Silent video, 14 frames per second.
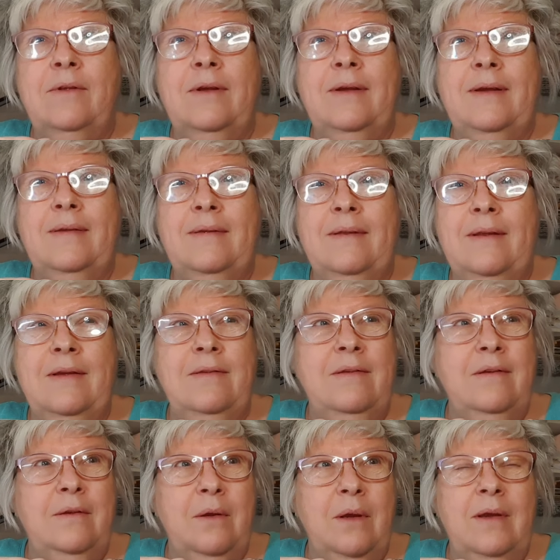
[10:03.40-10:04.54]
like it's an
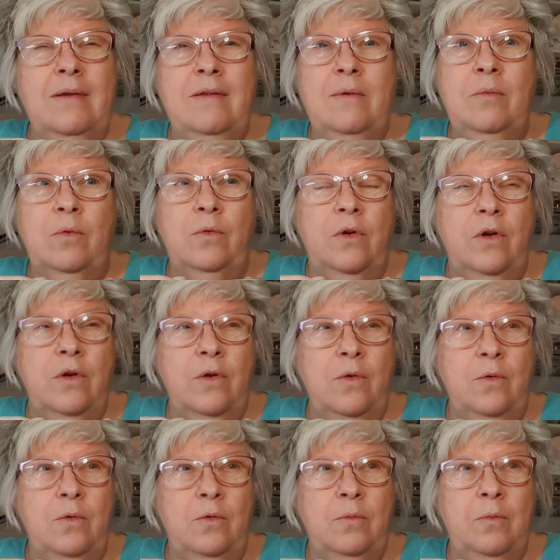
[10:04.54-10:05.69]
easy one to
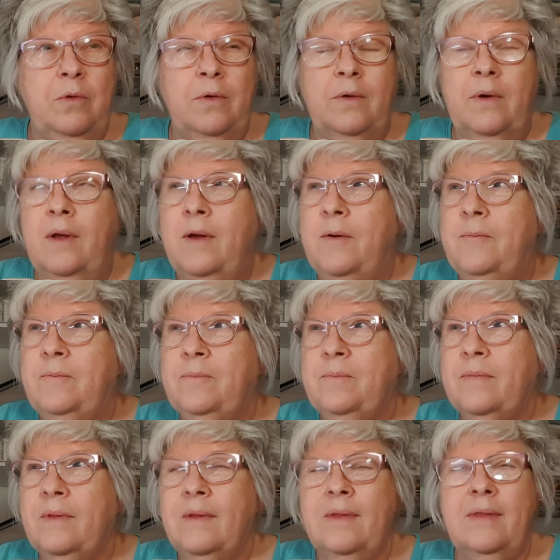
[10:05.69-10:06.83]
use, but
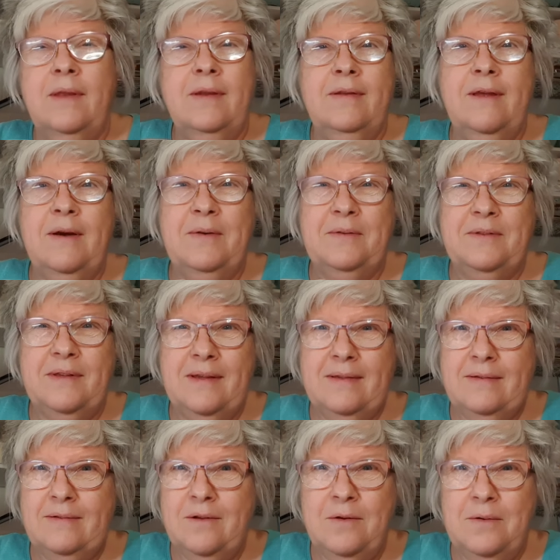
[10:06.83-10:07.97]
Then Adele says,
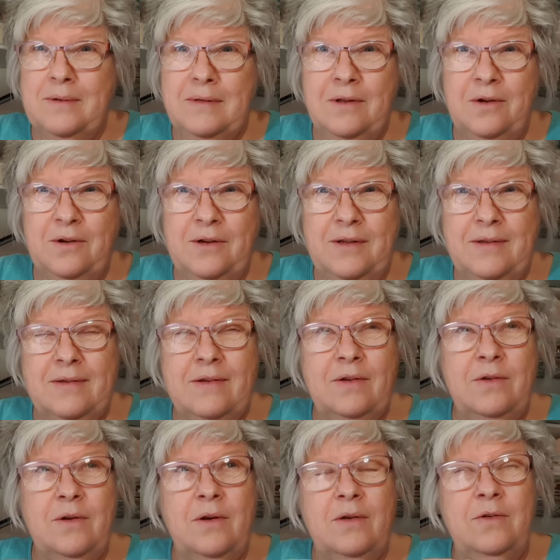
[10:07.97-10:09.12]
no, it's not, it's
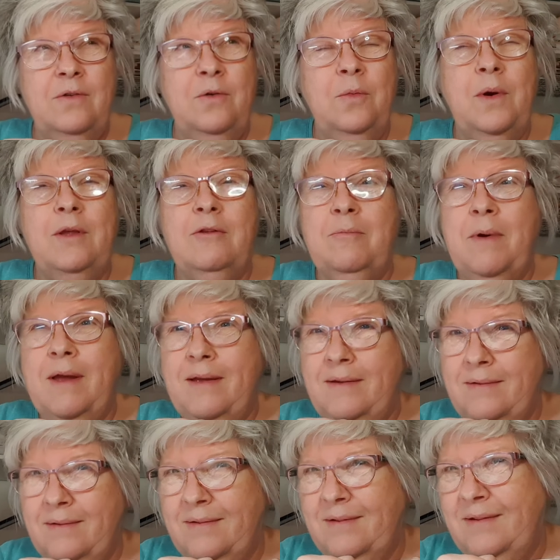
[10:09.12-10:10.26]
US
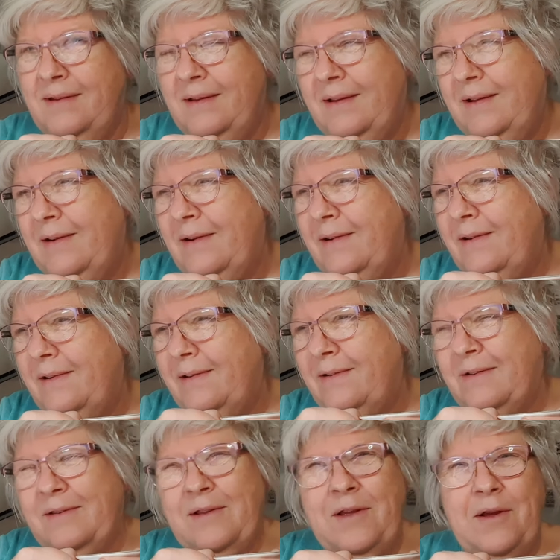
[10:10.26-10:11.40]
based.
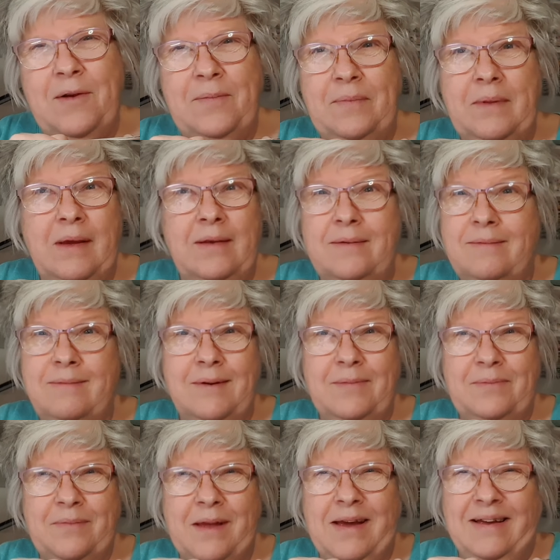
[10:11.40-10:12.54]
So, I don't know.
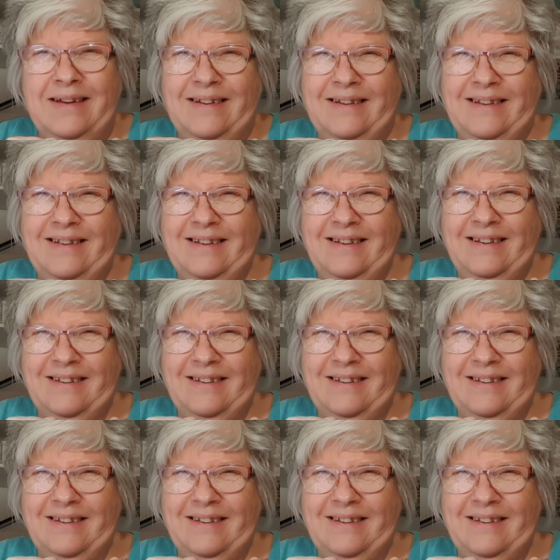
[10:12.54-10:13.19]
If